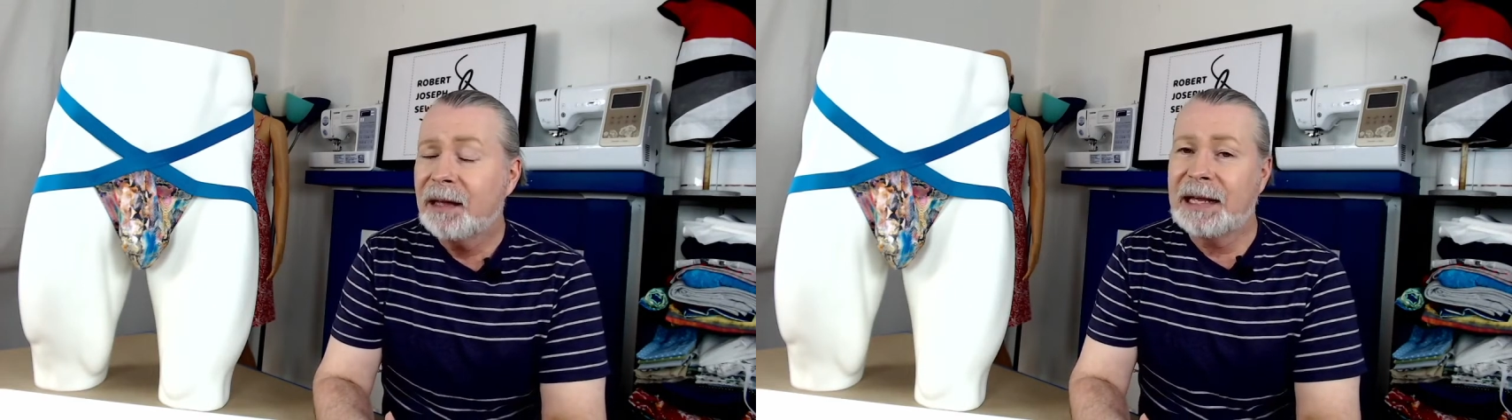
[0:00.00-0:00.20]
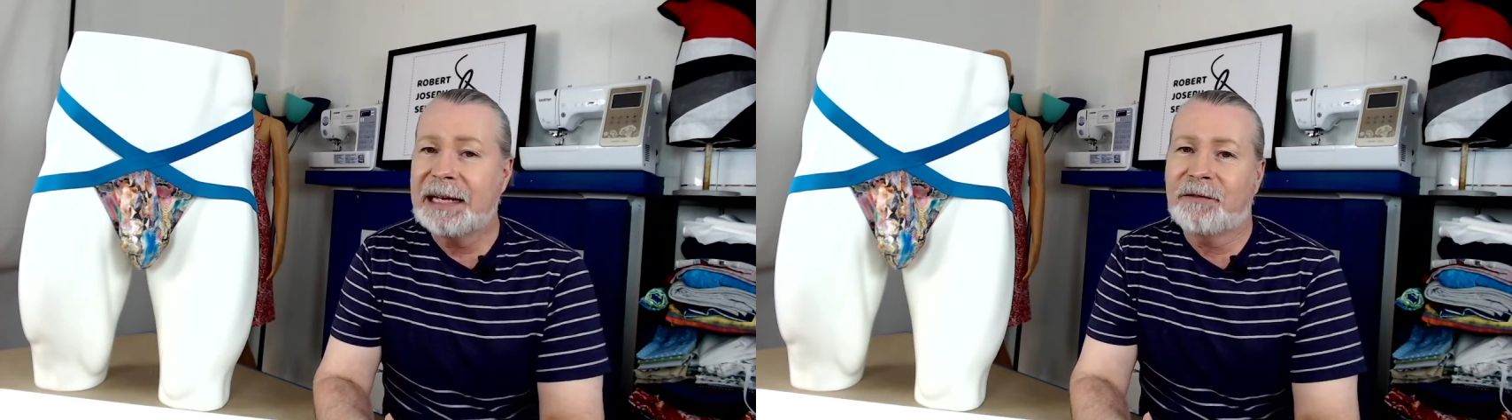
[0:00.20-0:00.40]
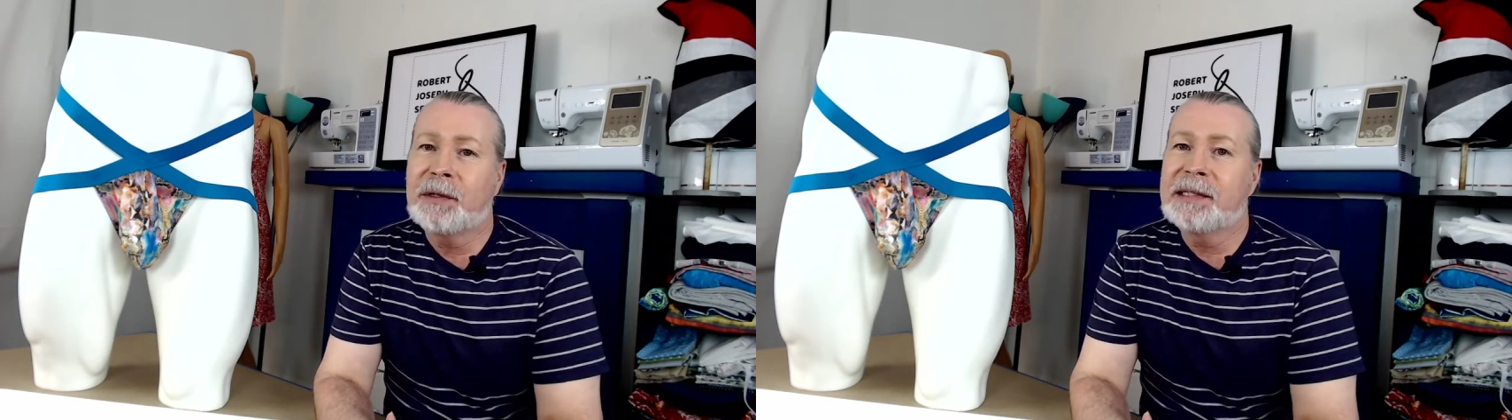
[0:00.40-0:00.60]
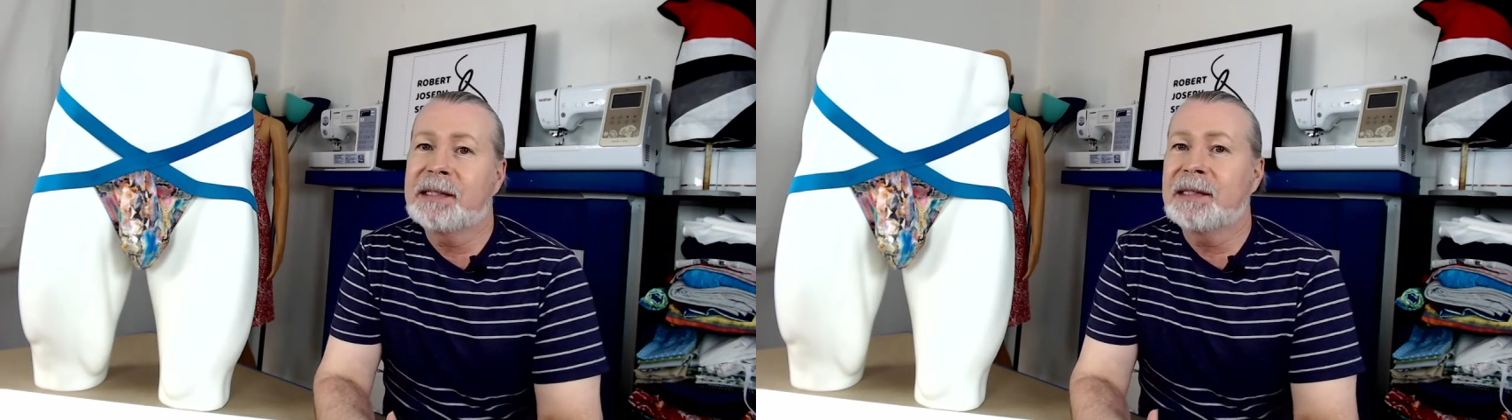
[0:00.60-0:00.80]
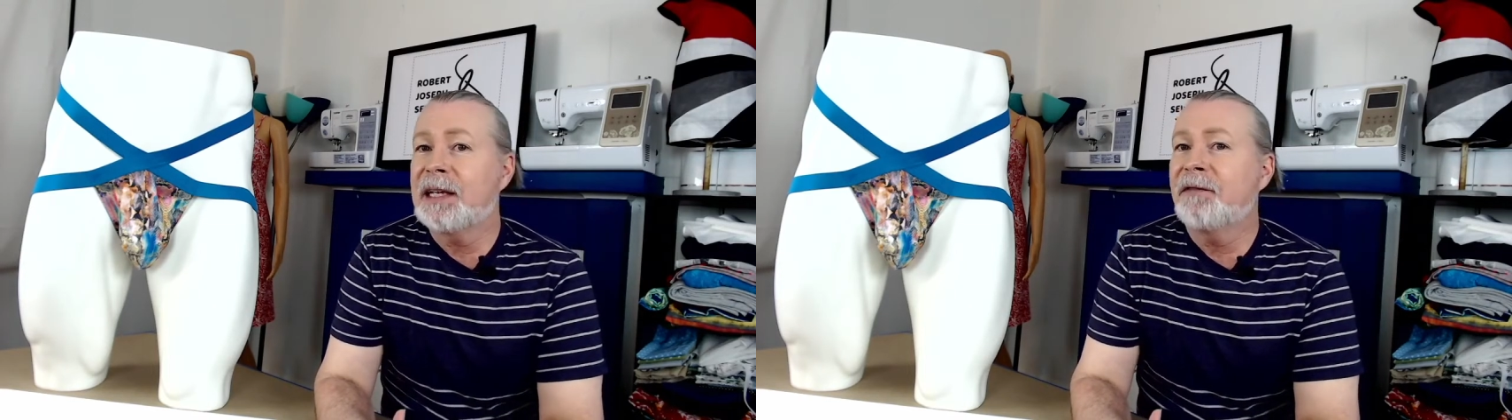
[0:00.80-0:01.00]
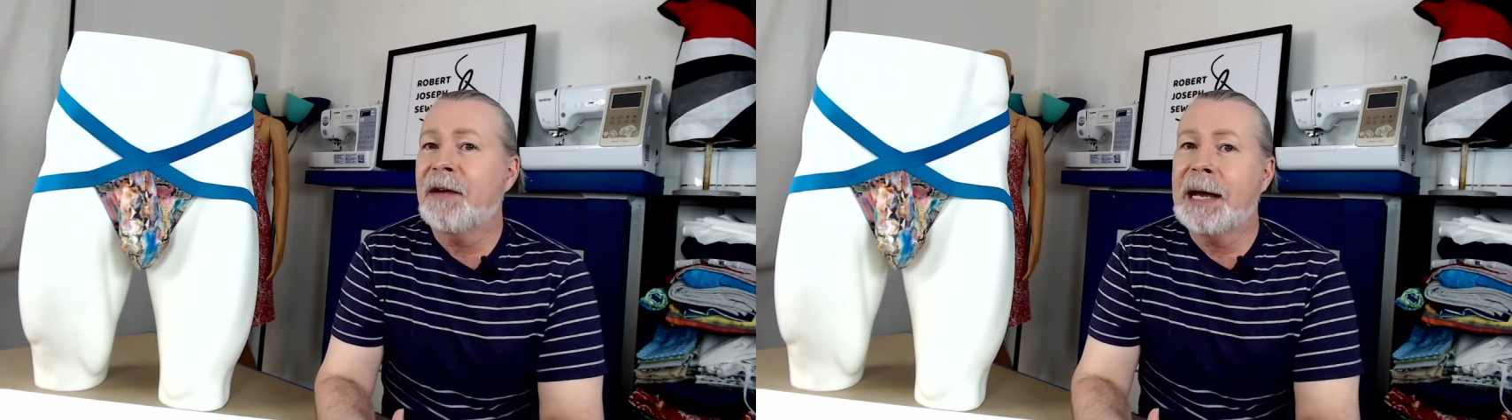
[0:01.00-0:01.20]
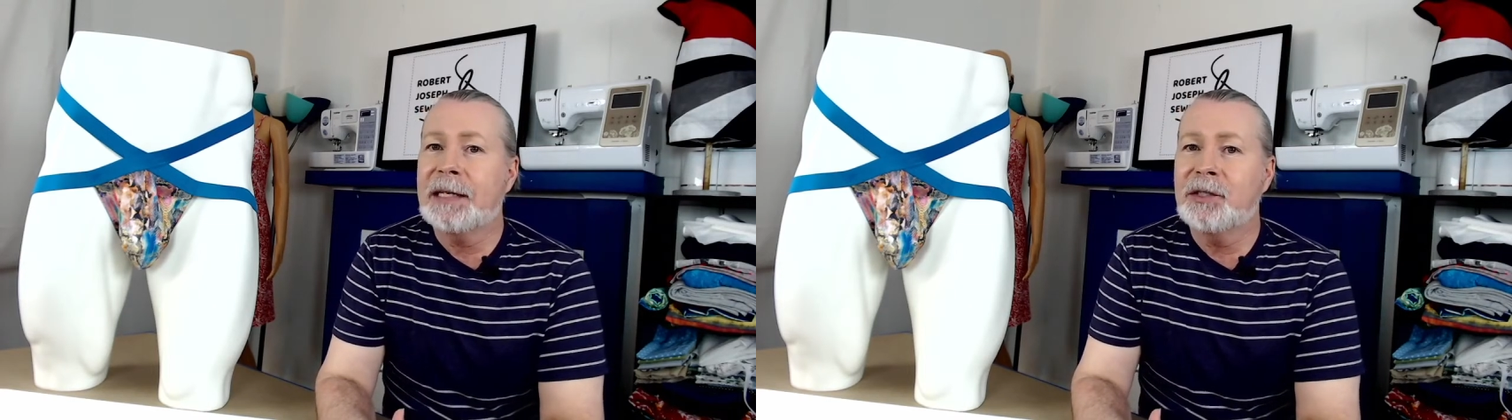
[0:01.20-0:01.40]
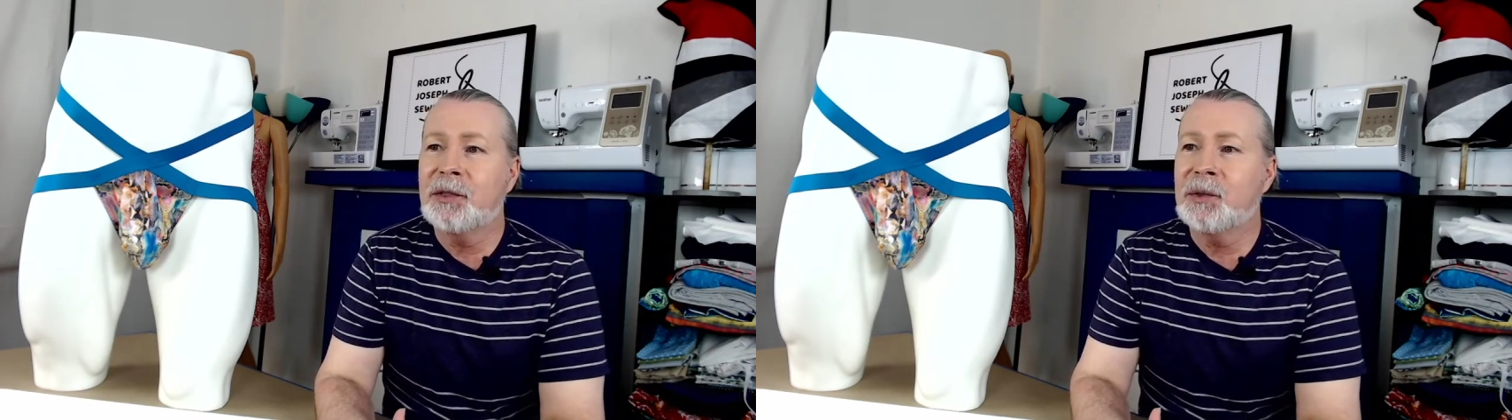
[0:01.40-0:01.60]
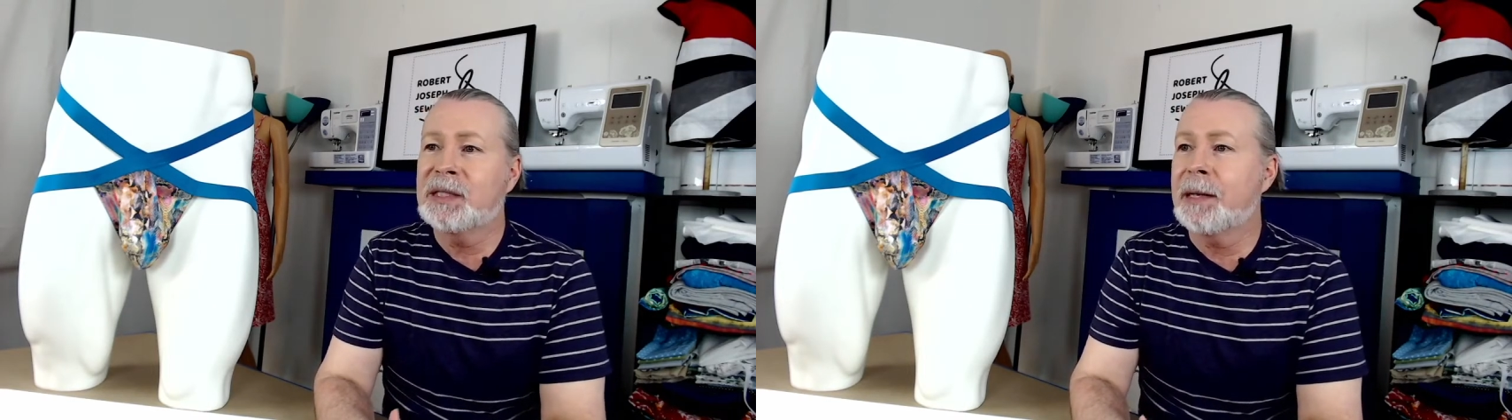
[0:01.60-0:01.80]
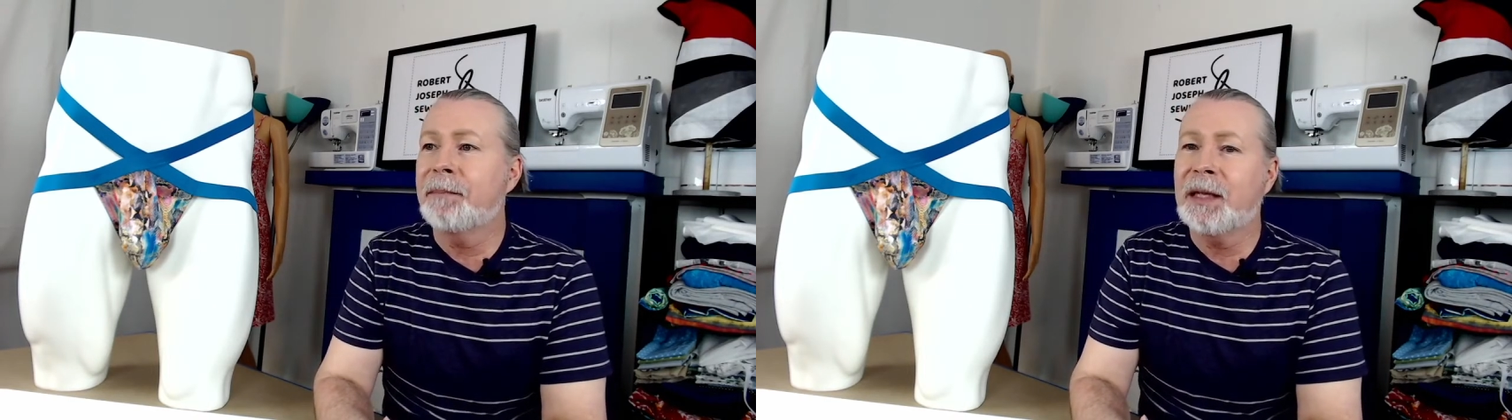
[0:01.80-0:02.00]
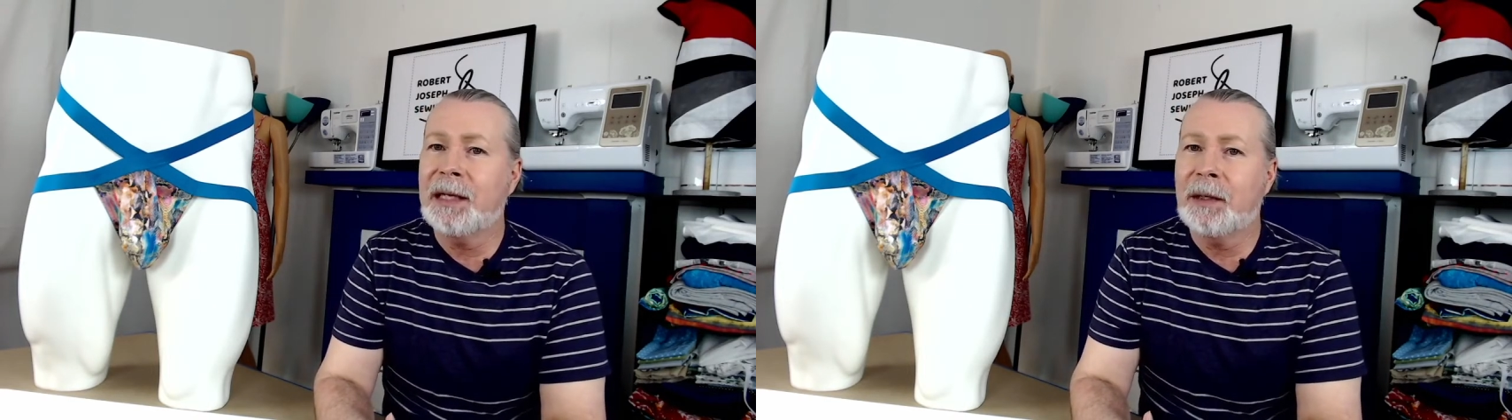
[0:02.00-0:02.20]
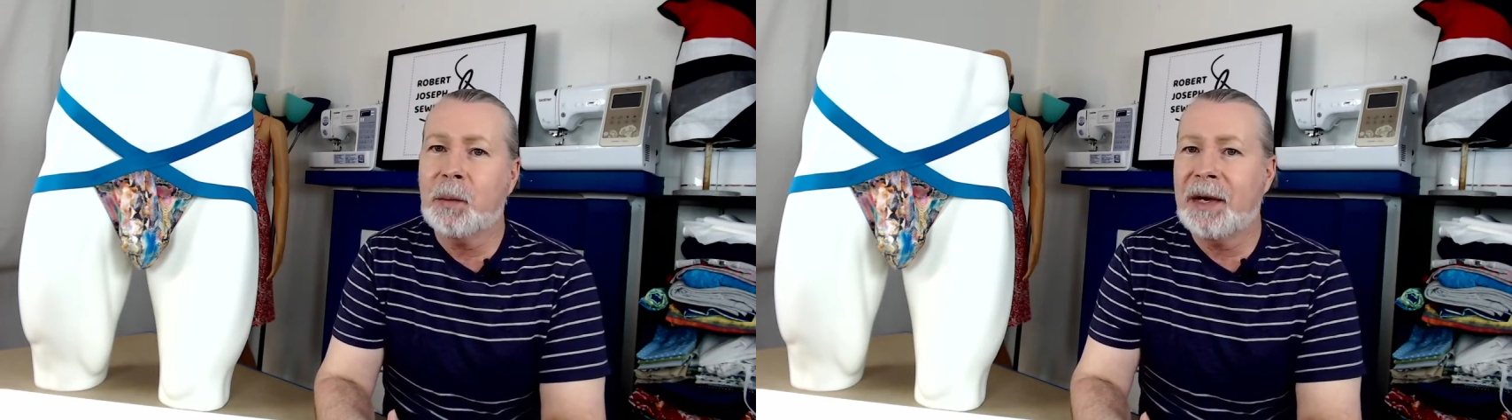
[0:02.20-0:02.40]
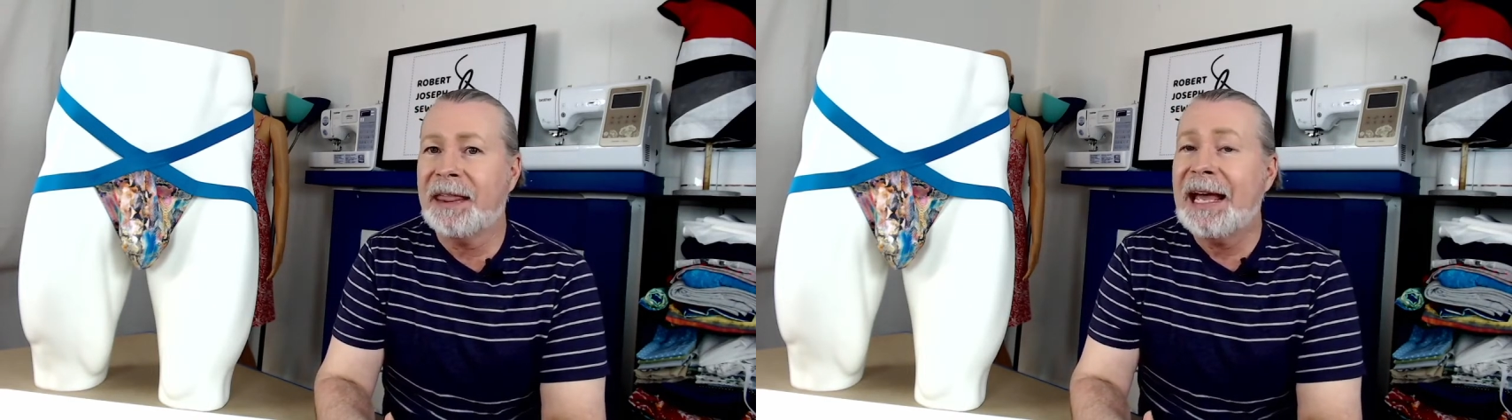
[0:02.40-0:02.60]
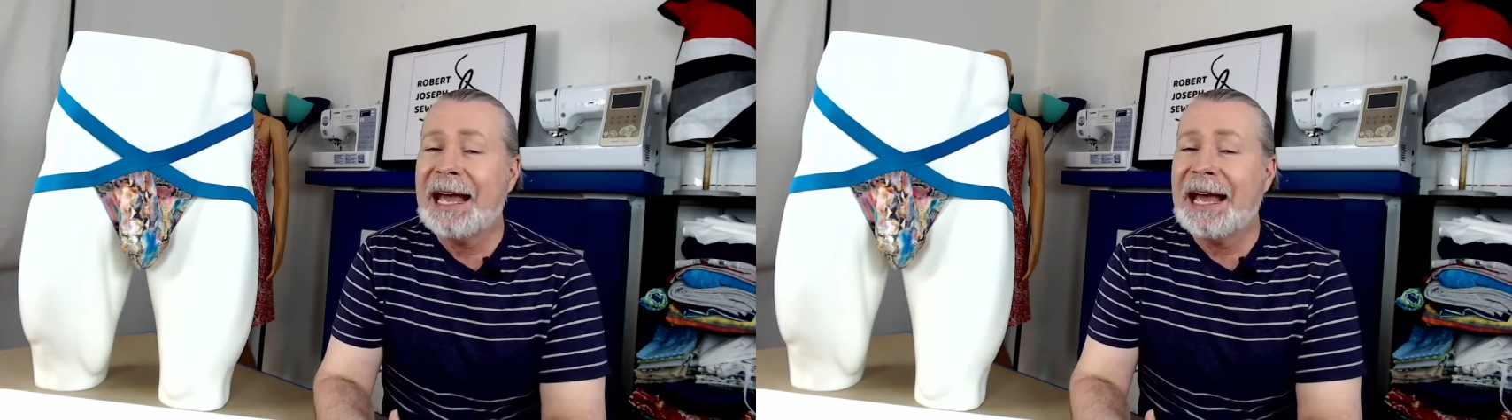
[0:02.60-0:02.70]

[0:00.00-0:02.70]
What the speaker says: Like for instance, if I do something with